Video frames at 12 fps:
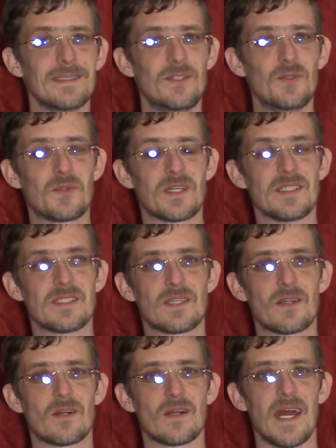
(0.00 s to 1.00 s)
you'd
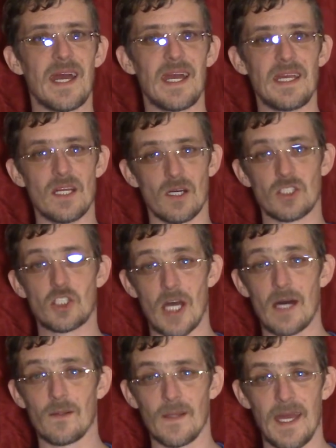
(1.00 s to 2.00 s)
consider a young
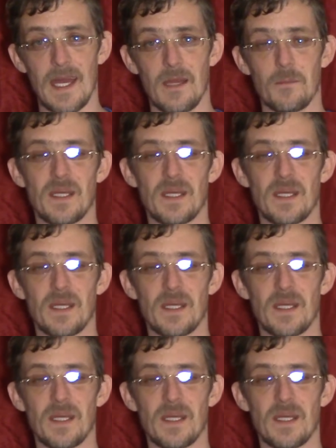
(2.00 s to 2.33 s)
child game